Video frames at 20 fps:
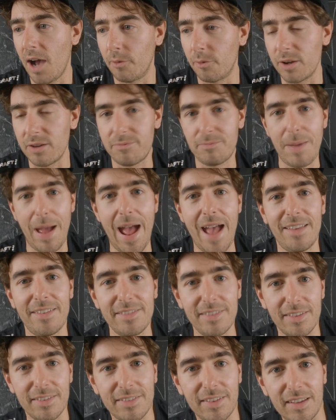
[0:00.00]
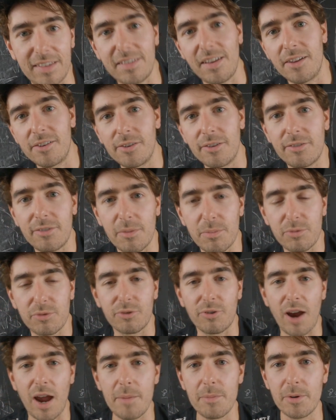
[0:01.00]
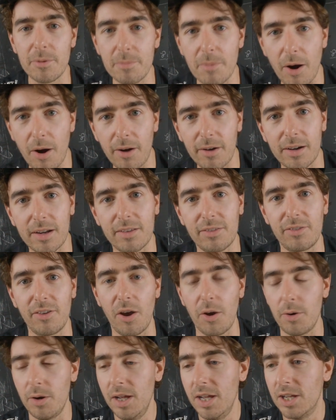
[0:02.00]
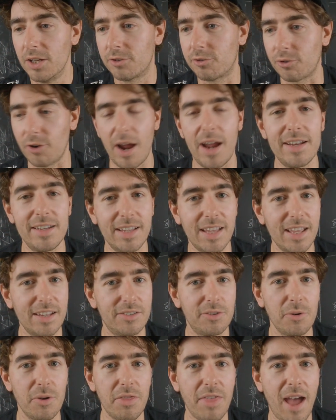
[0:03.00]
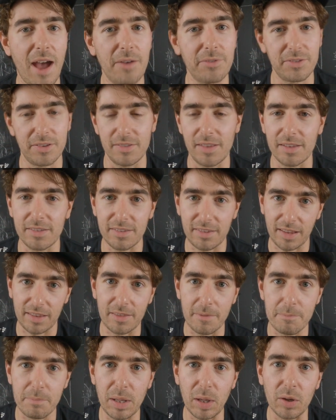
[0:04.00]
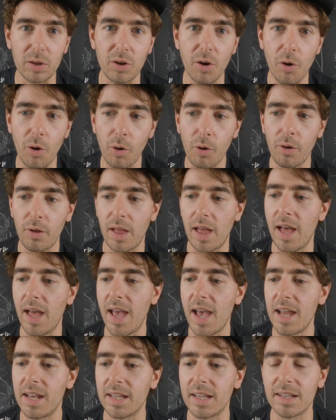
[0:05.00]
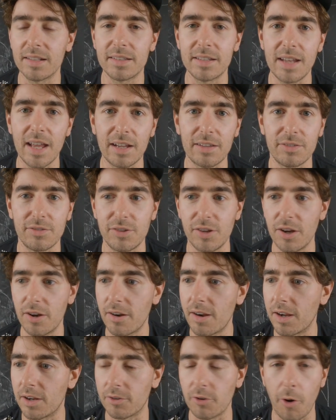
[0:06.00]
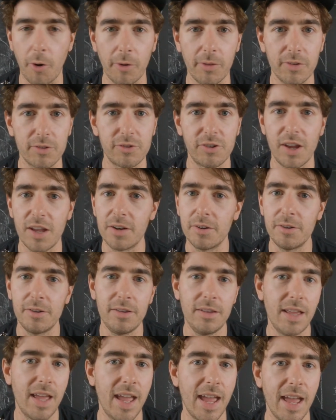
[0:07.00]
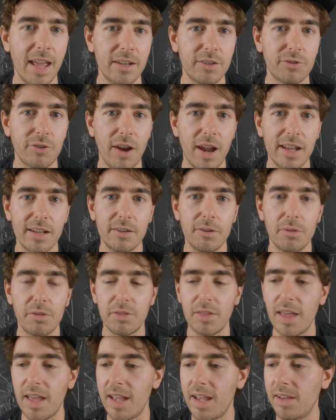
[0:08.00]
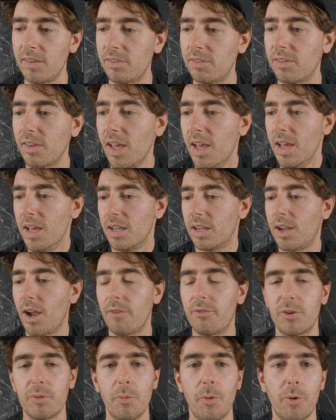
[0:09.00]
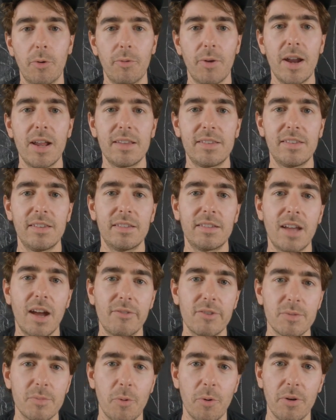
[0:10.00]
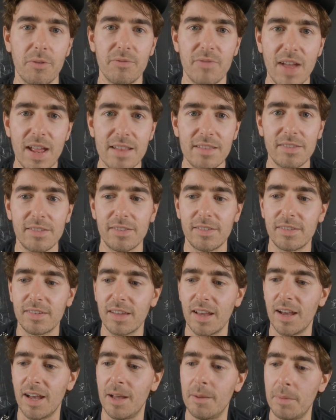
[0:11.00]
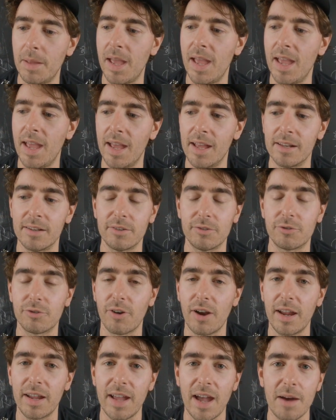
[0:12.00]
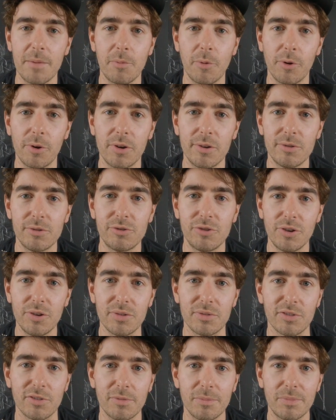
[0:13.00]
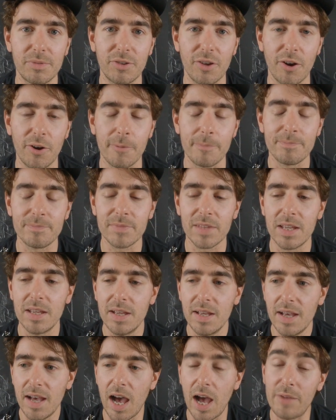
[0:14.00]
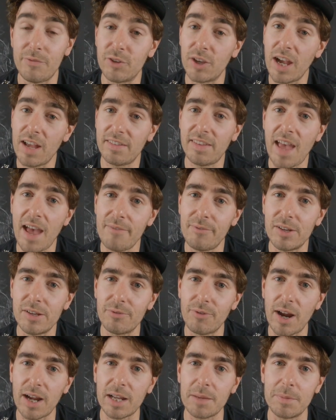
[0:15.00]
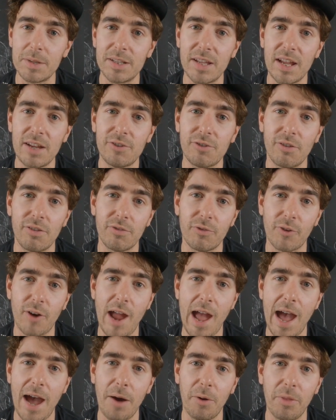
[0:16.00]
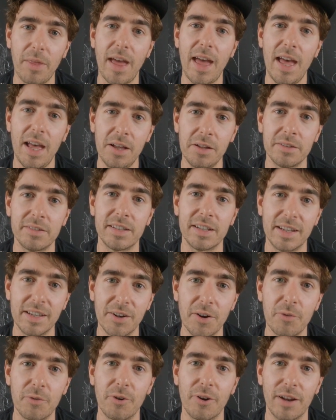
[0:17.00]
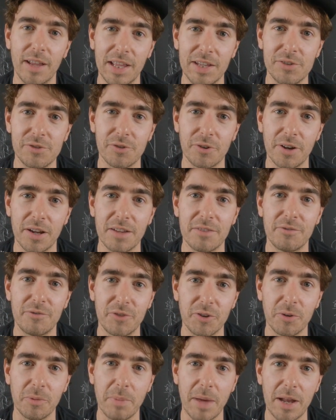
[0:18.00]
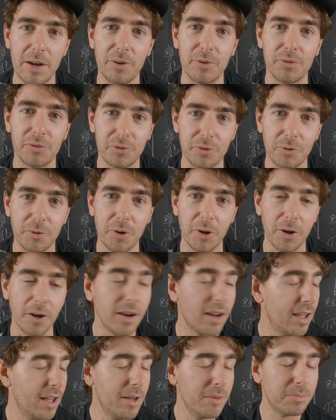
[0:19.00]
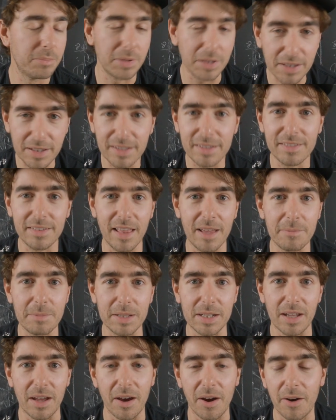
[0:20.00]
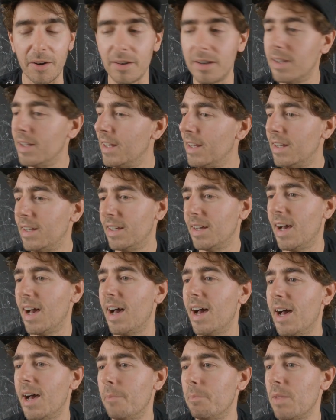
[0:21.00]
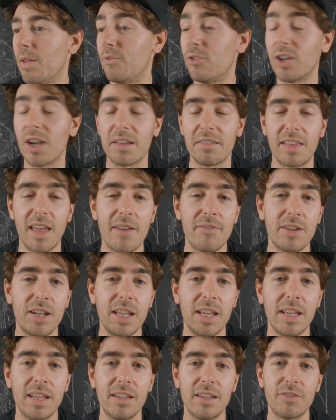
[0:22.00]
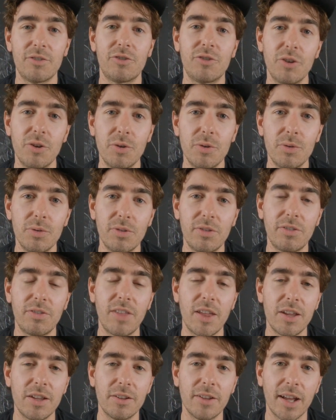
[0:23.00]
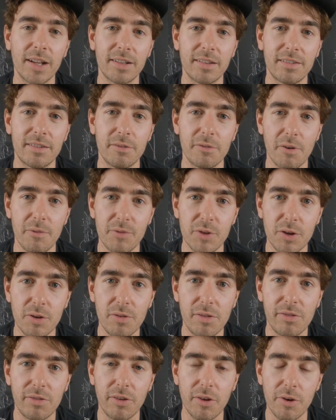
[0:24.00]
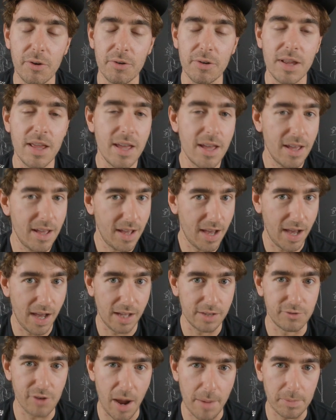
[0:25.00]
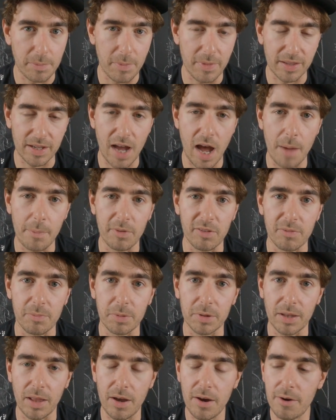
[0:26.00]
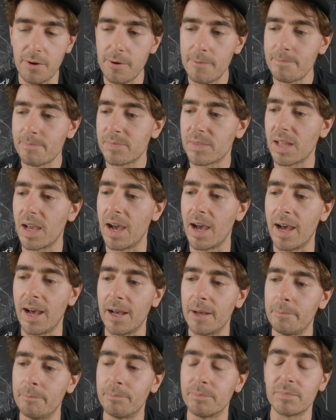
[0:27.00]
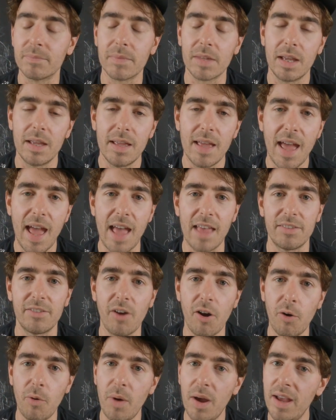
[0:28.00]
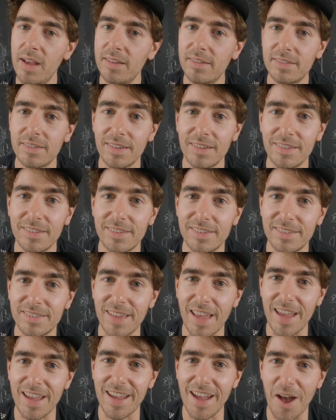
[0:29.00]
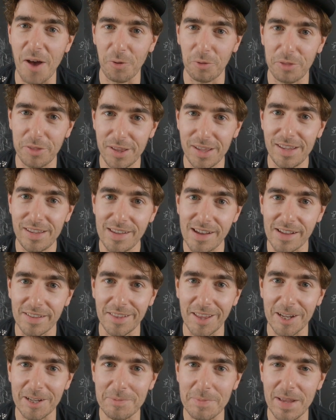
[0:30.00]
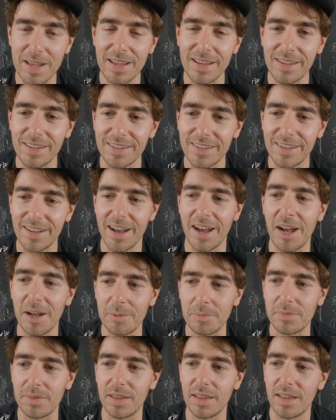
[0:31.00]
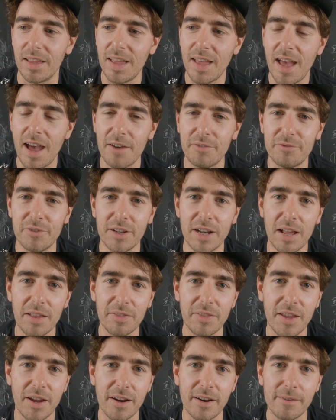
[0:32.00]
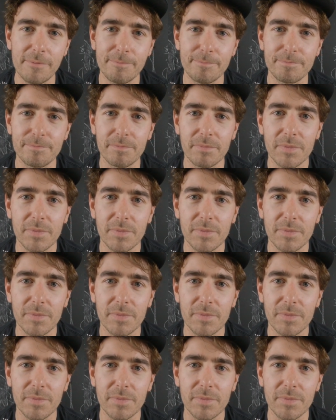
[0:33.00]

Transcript: We've passed the 600 subscriber mark, so trying to get to 1,000. That's like the big goal heading into next year and growing the channel and trying new things, covering more races, covering more events, and trying out more new shoes. So if you guys have any recommendations for how the hell to get over an injury and feel better sooner, please let me know. If you guys have any shoes that you'd like to see reviewed soon, drop them in the comments below. As always, stay healthy, unlike me. Have fun out there.